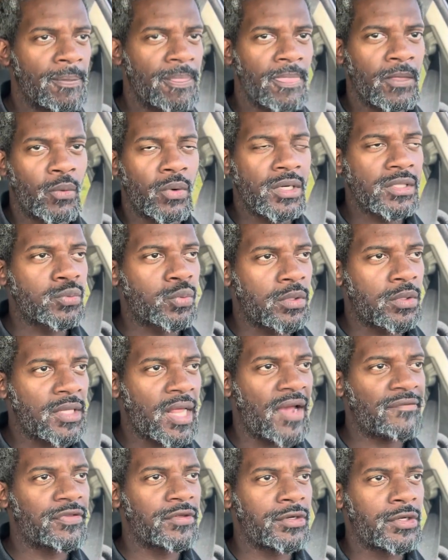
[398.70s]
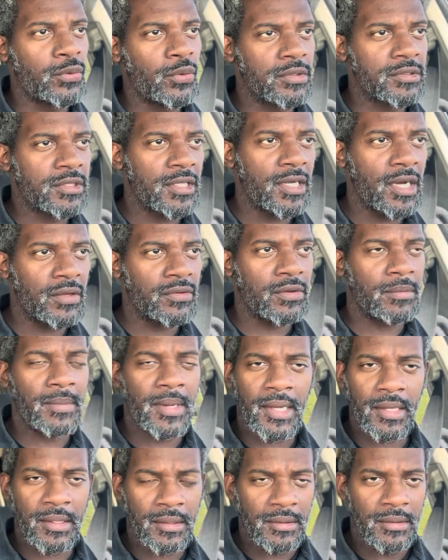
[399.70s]
What does one have to do with the other,
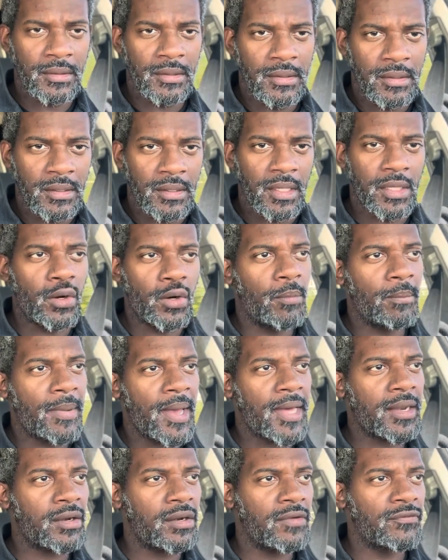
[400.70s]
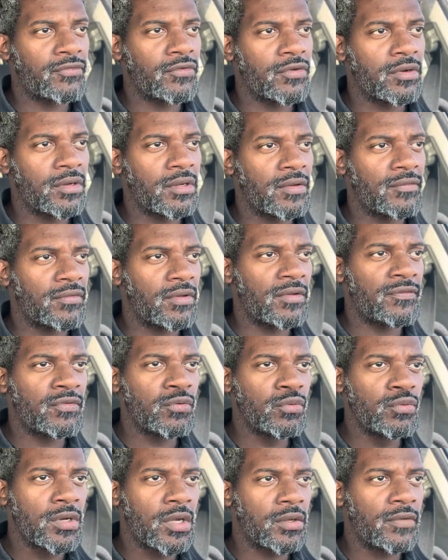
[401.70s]
man? It don't matter if you
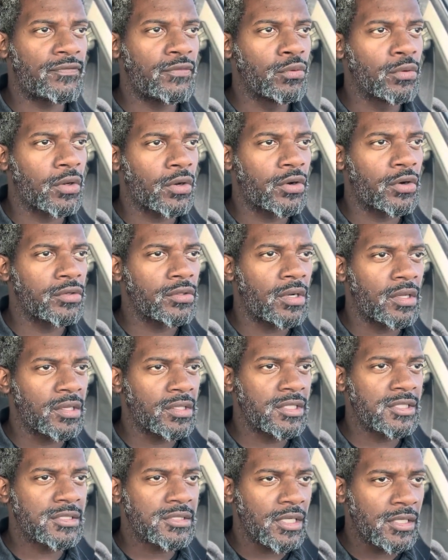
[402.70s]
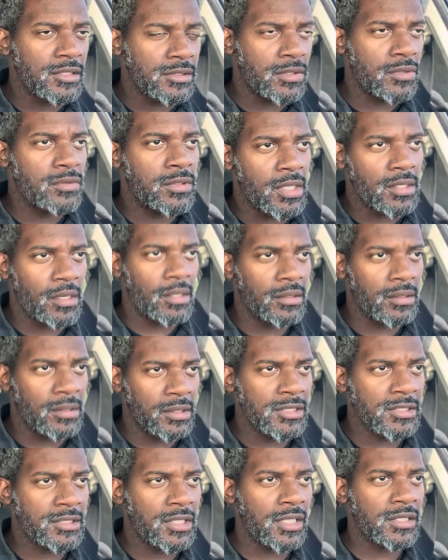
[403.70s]
learned all of these things and you did all of
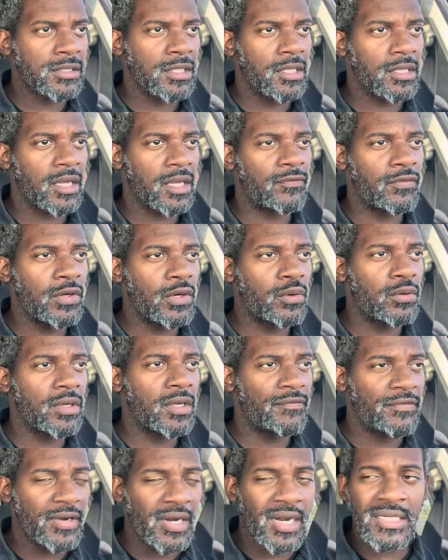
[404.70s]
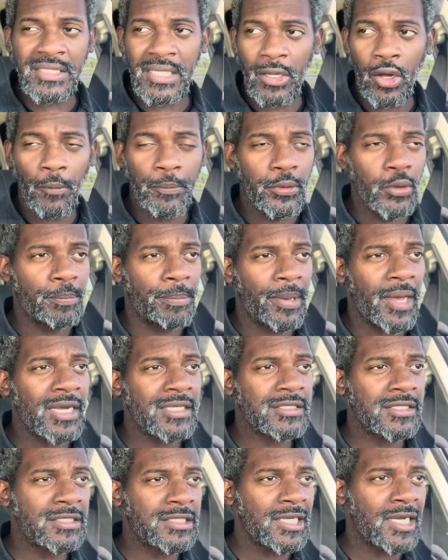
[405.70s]
these things. Look, if it doesn't help you
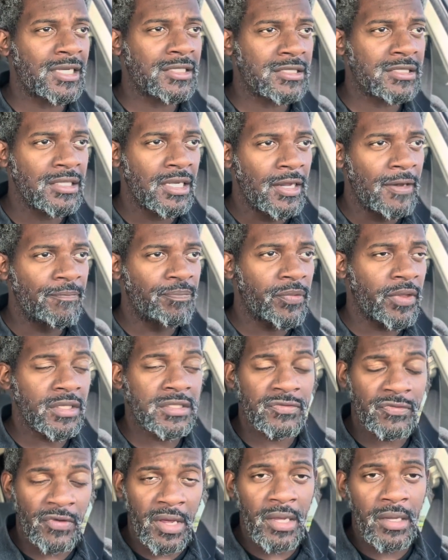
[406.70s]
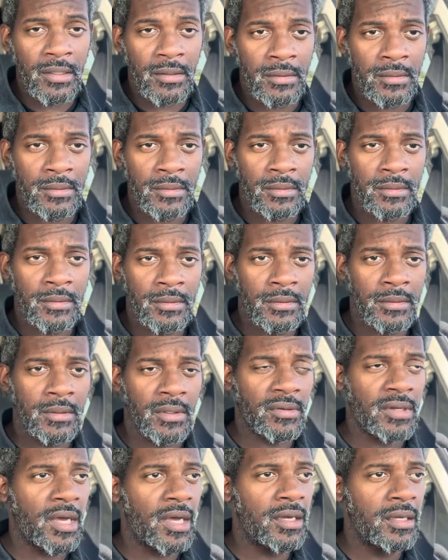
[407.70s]
pass the test, it's
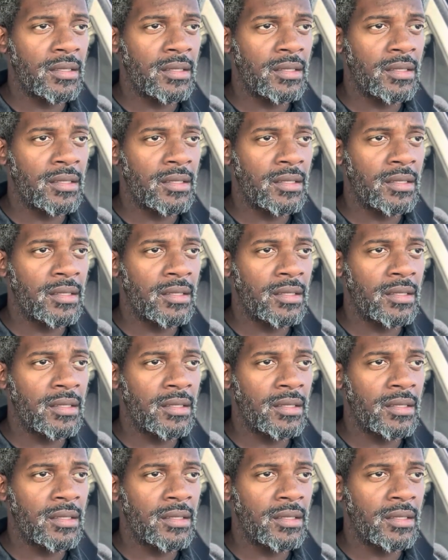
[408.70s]
vain. Okay?